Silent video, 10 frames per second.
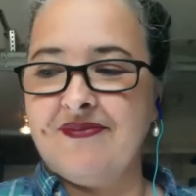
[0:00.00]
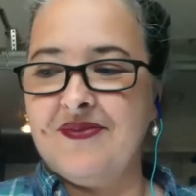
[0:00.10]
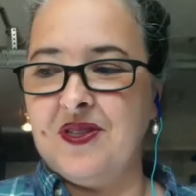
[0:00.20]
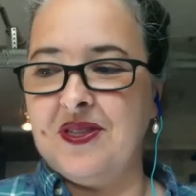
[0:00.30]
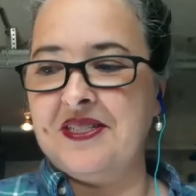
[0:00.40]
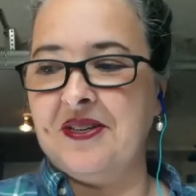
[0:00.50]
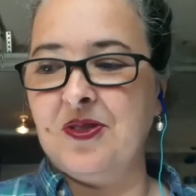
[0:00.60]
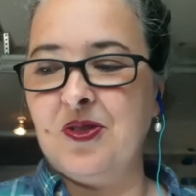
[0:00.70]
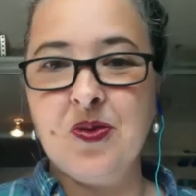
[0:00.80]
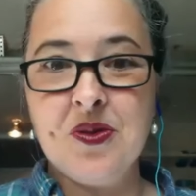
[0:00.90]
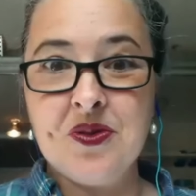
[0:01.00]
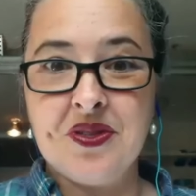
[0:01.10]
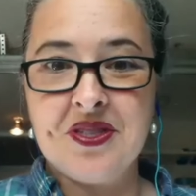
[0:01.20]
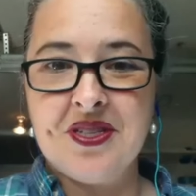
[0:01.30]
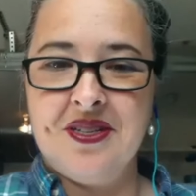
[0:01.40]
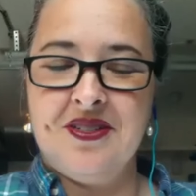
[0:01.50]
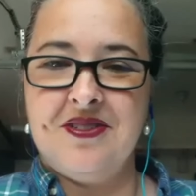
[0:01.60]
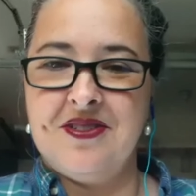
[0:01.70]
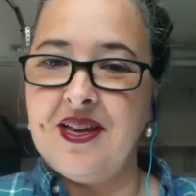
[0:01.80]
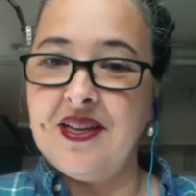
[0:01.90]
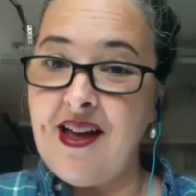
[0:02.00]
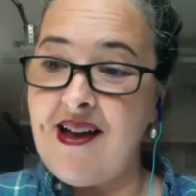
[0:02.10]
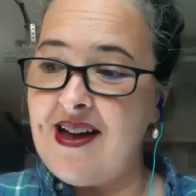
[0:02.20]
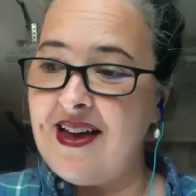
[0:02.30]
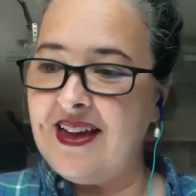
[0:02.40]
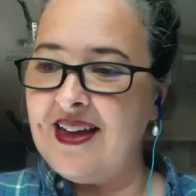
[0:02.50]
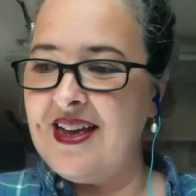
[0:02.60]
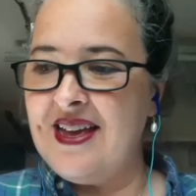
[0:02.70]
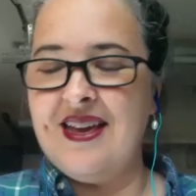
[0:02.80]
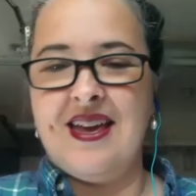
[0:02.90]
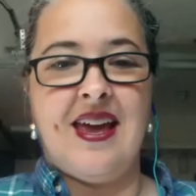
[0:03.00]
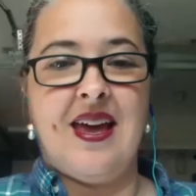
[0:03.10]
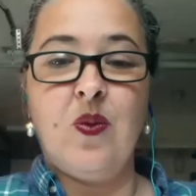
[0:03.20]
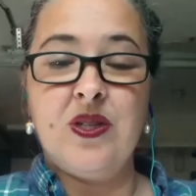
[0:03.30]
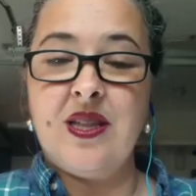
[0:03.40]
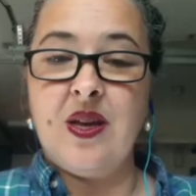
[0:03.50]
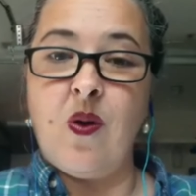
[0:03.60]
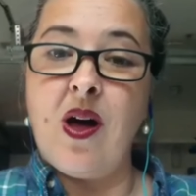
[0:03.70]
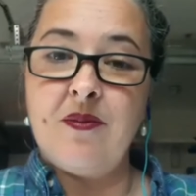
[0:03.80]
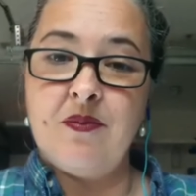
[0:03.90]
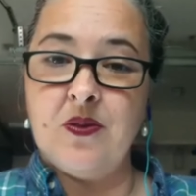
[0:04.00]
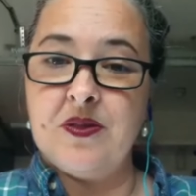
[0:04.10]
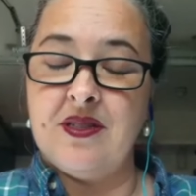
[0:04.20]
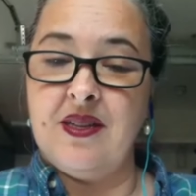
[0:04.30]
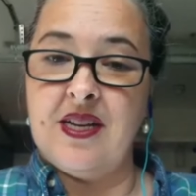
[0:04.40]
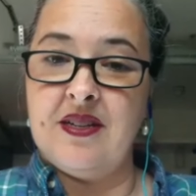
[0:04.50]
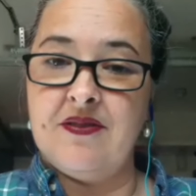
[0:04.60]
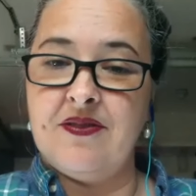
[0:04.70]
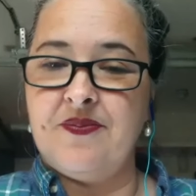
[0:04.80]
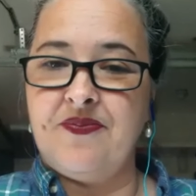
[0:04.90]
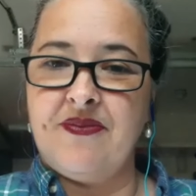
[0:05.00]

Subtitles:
Do they tell the truth? Do they lie? And what do they want most in life?